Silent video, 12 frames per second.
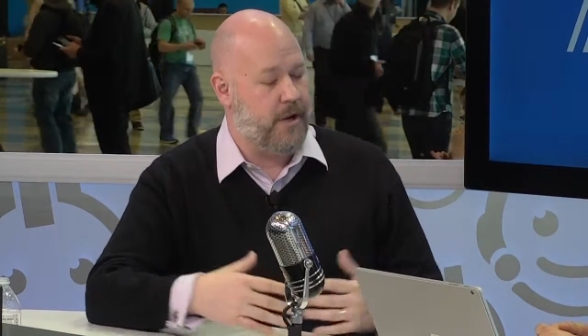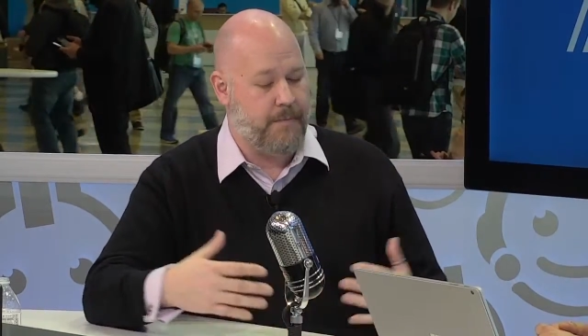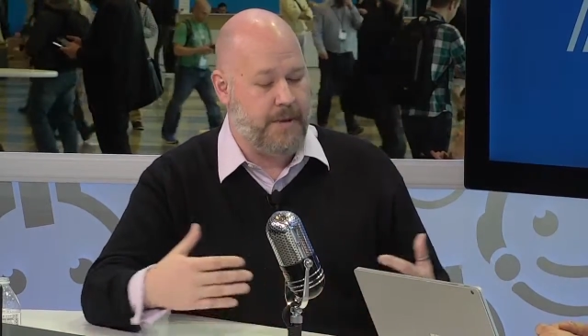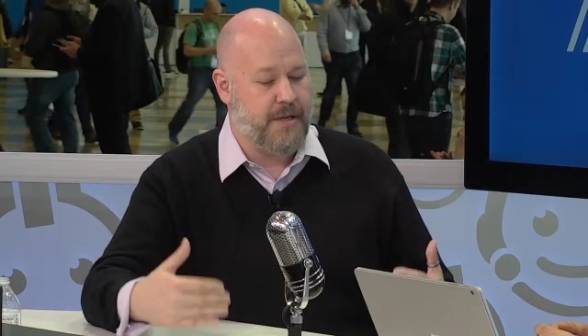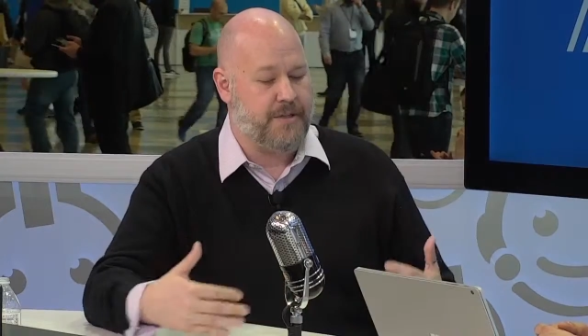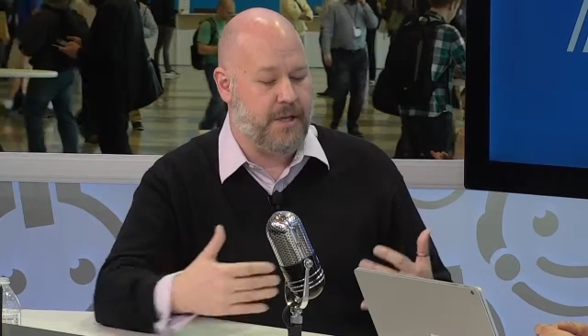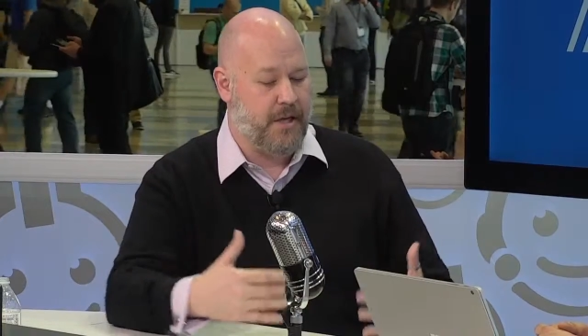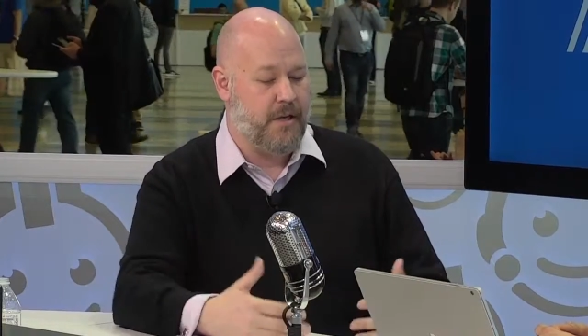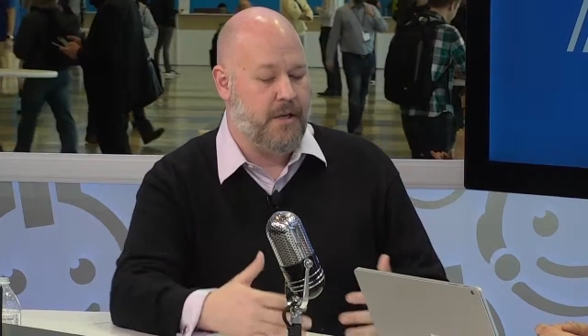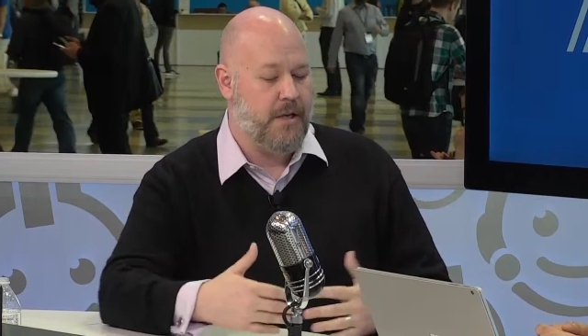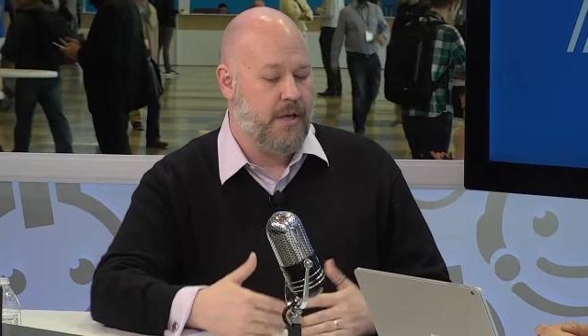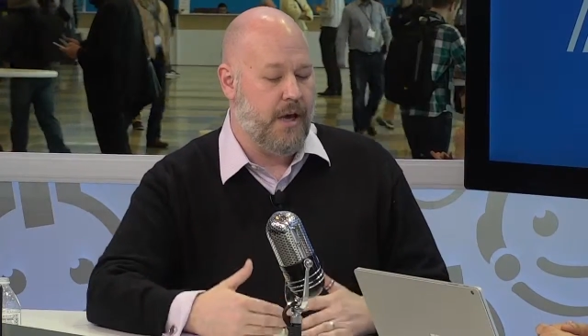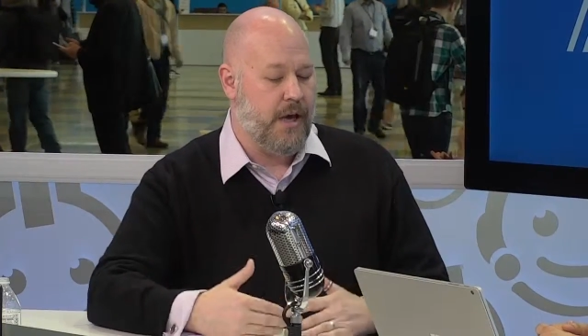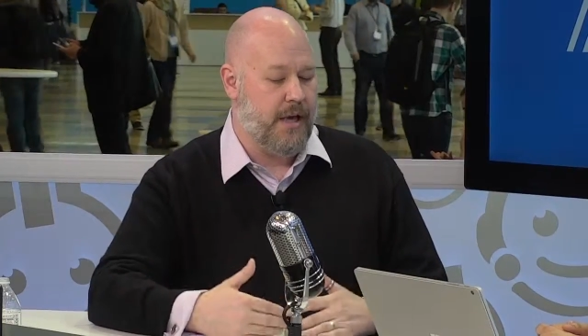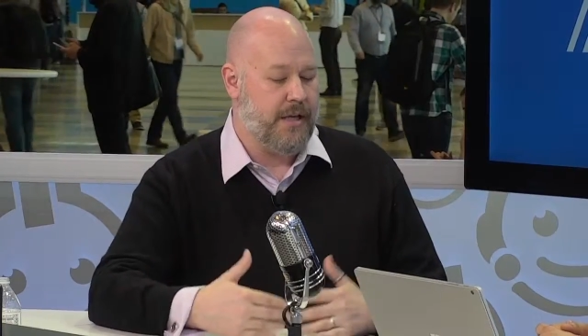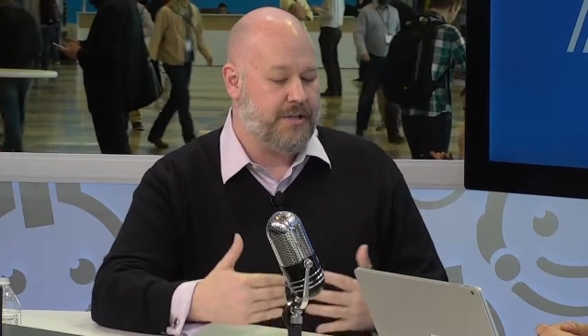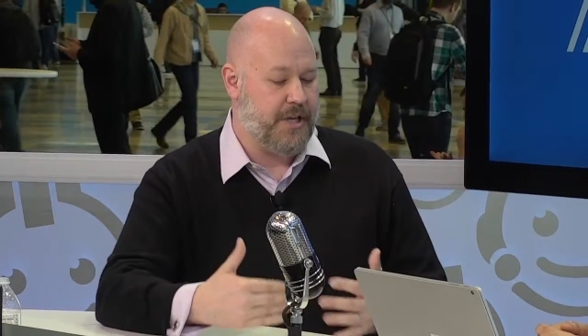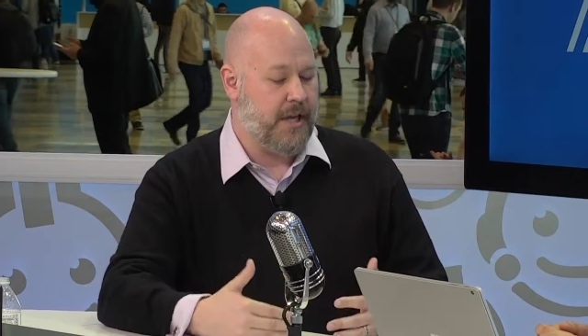
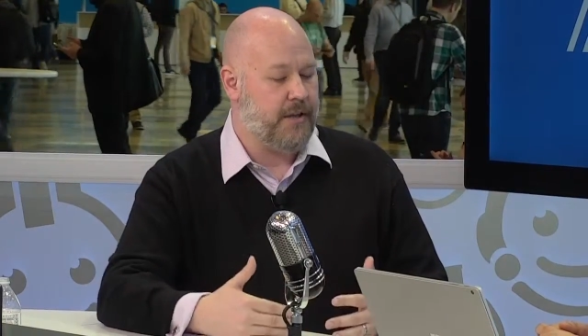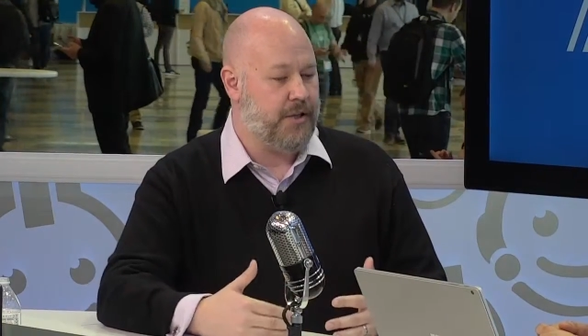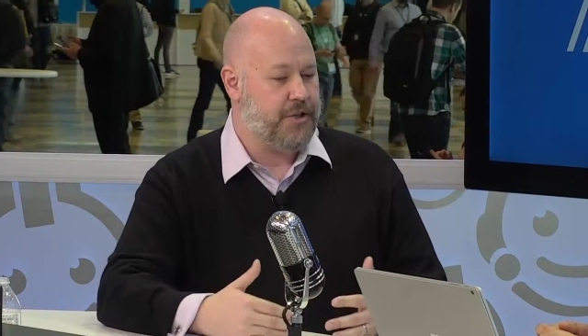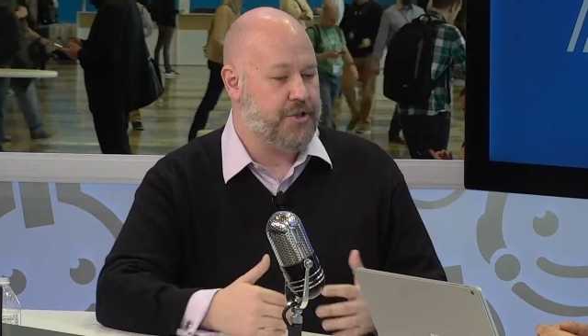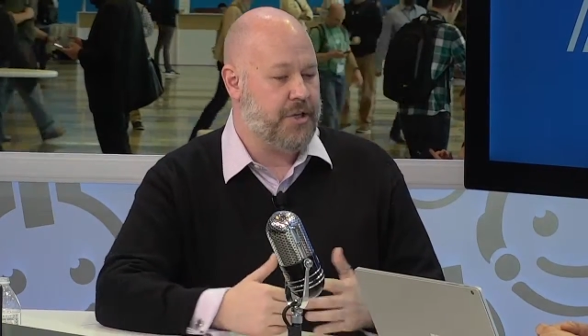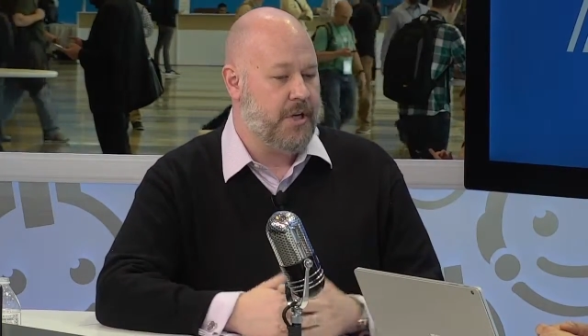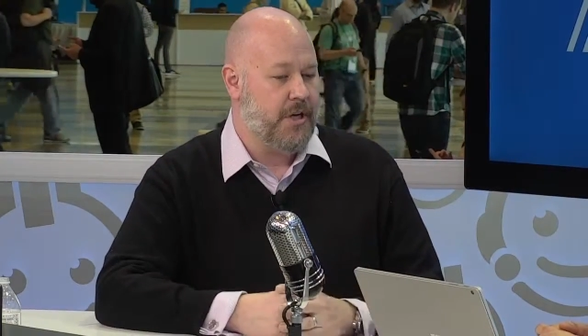into English,